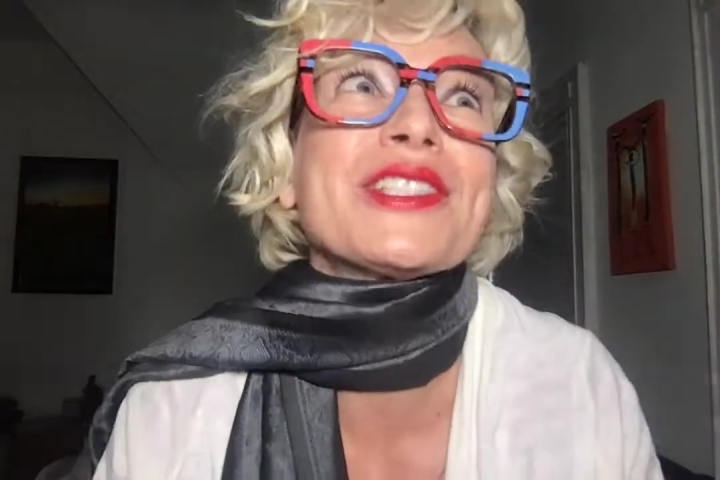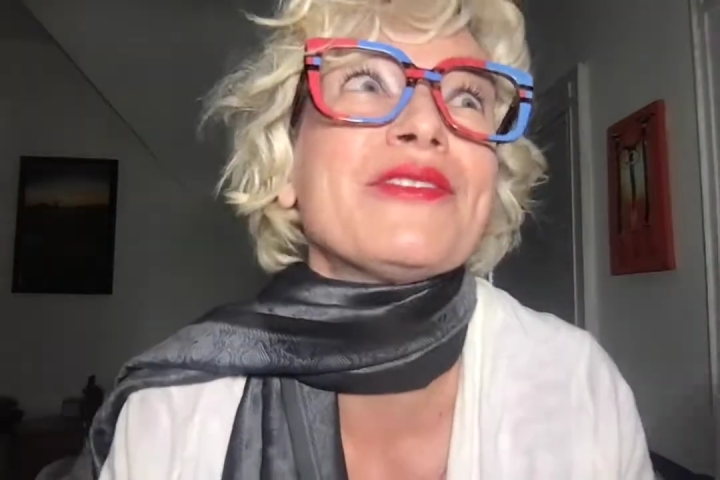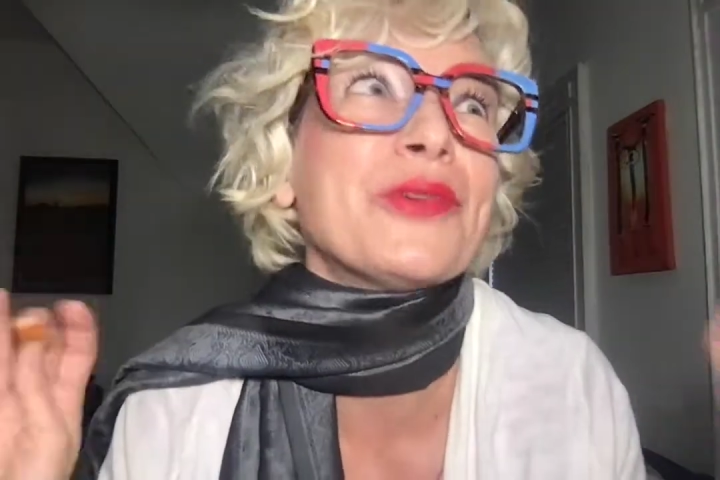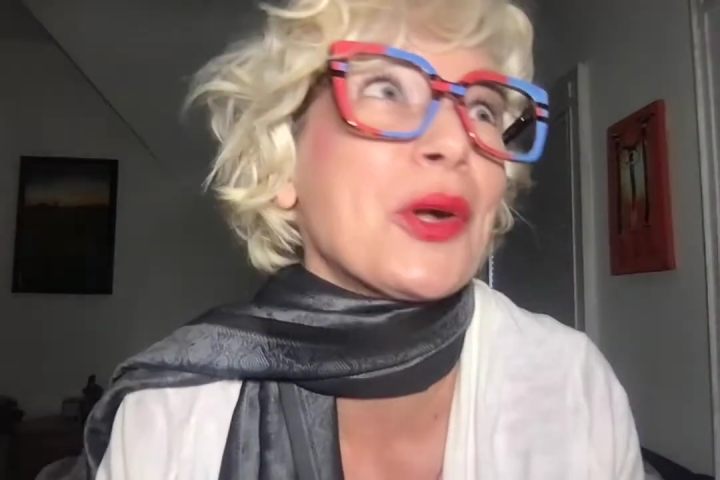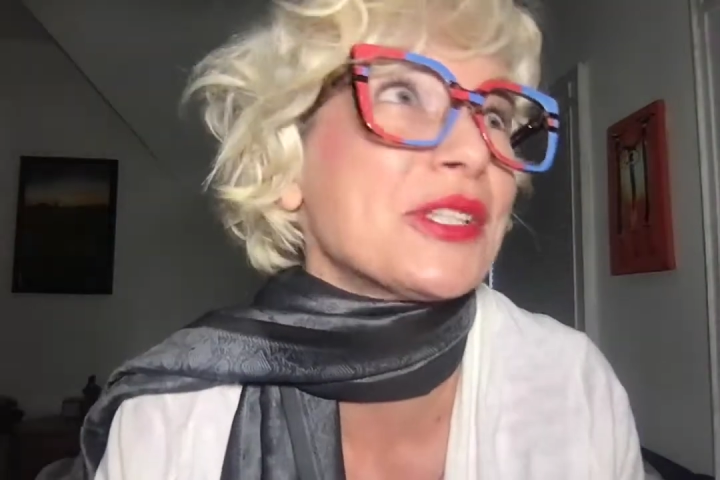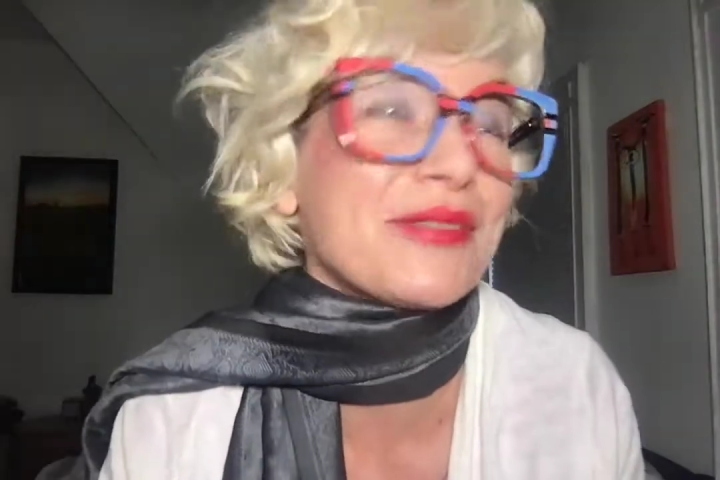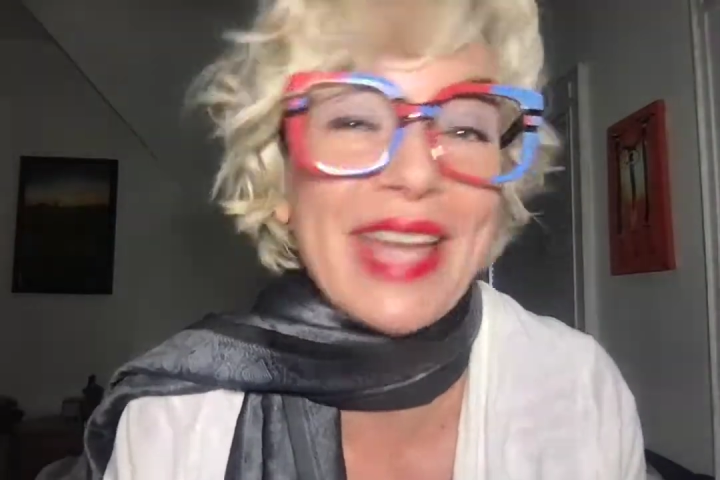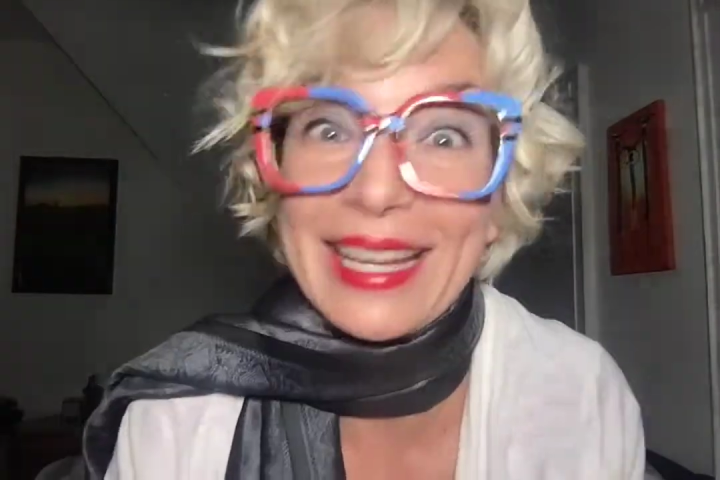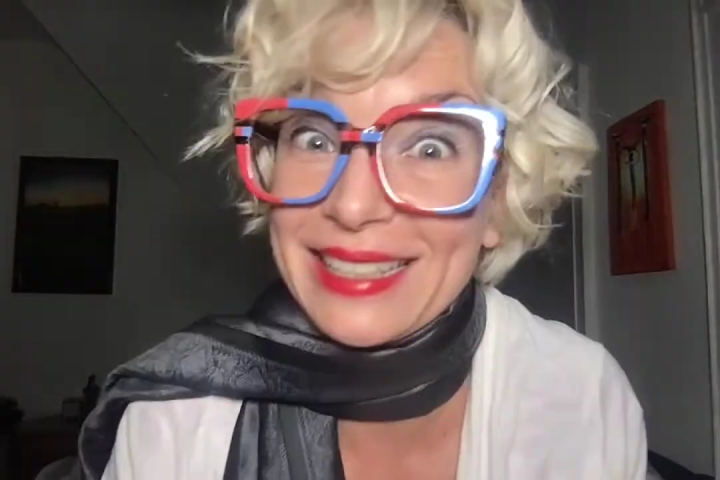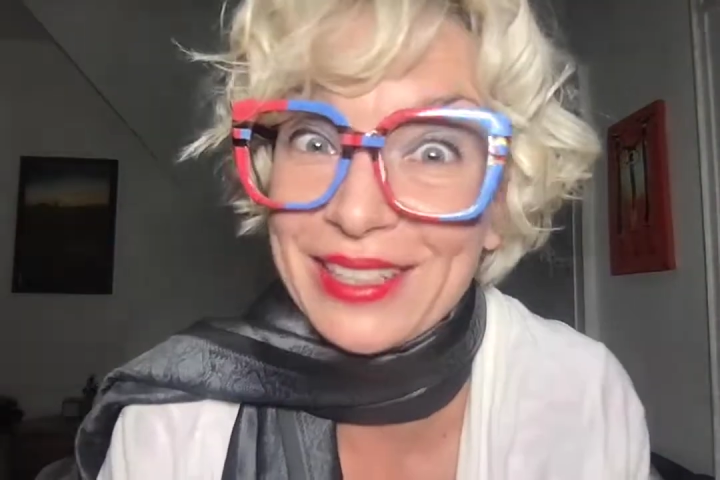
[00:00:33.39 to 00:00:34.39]
the world, and we
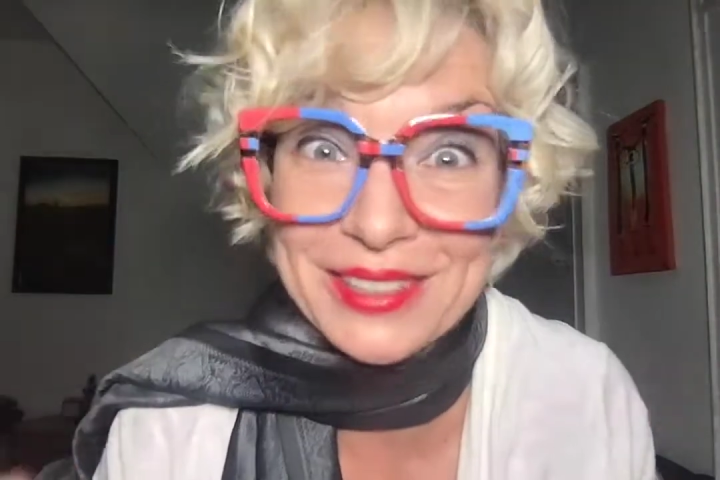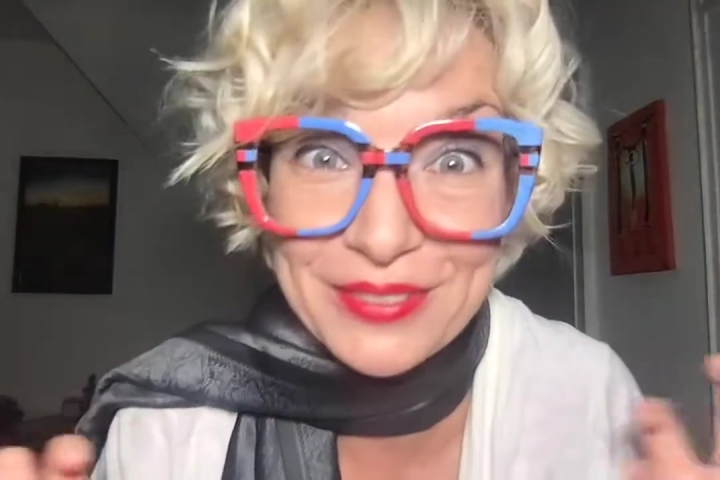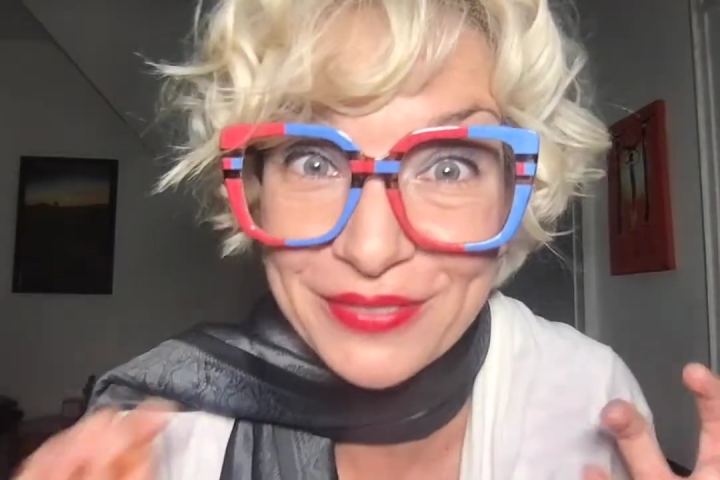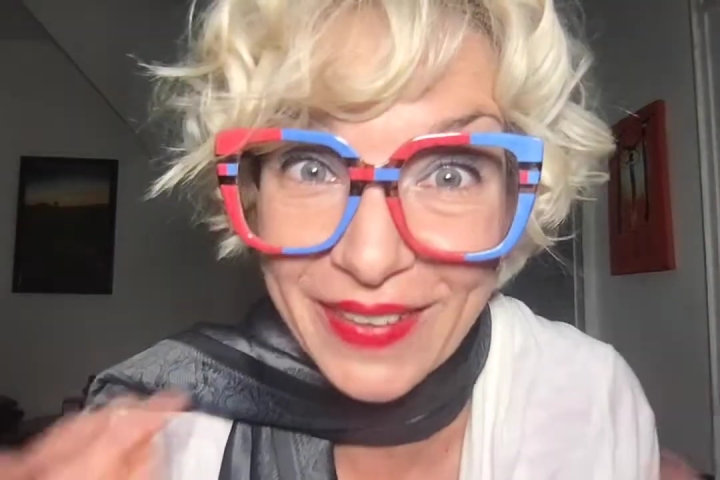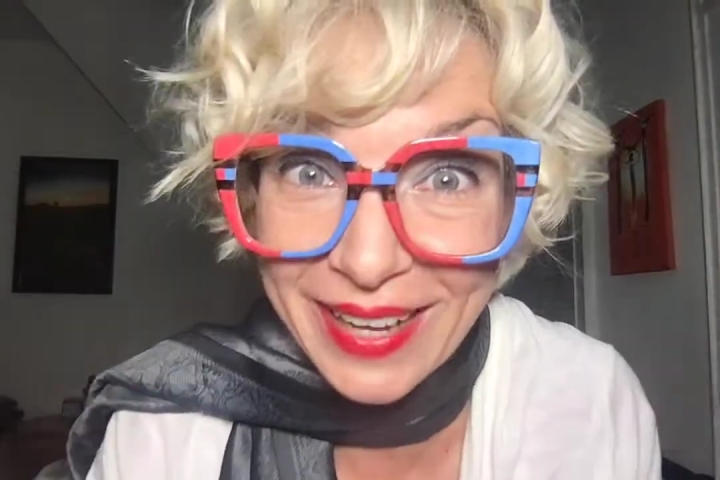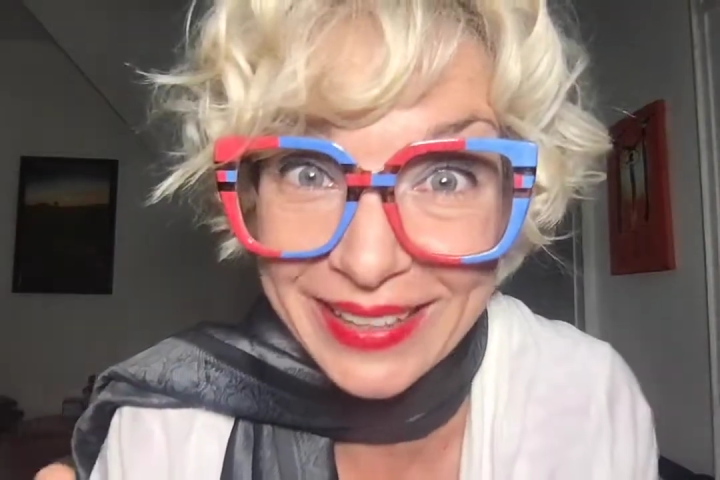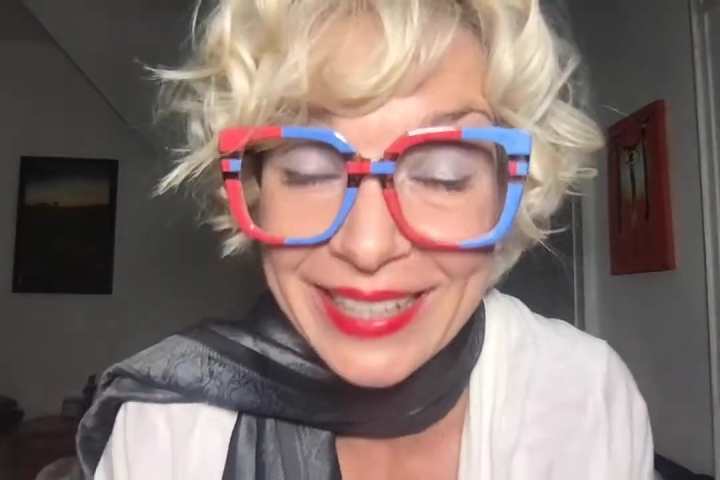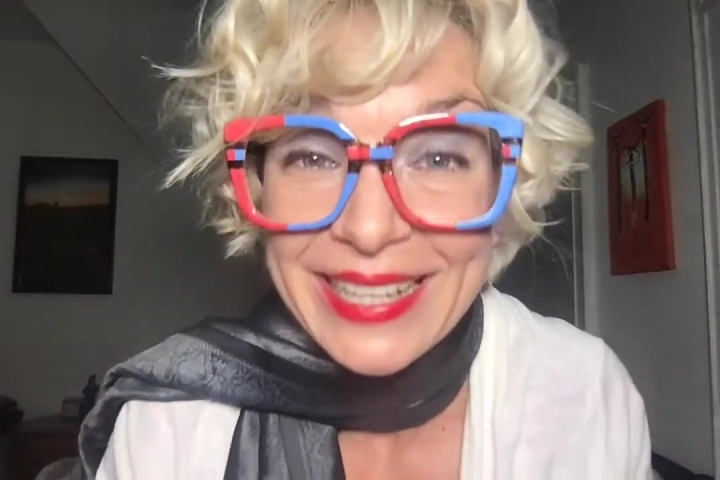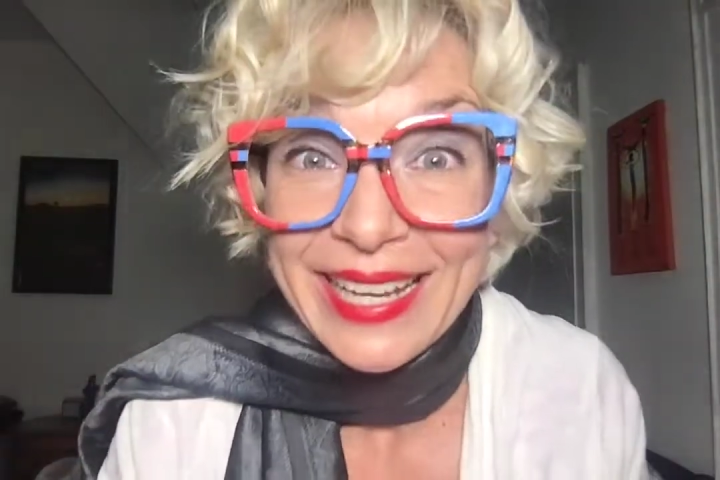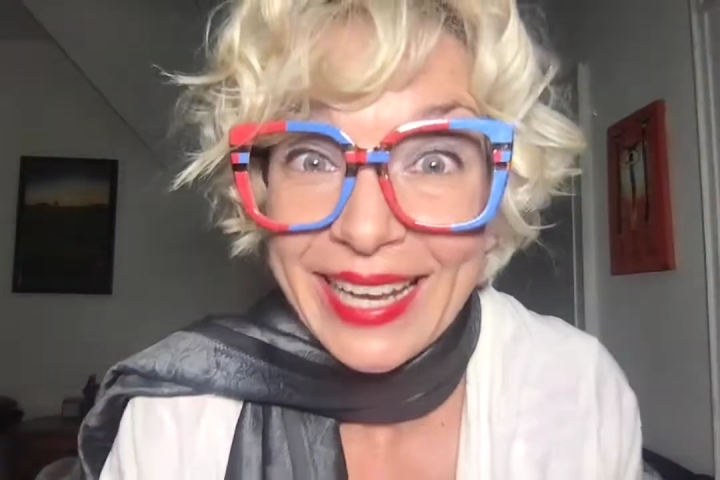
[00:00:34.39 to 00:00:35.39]
had a lot of fun,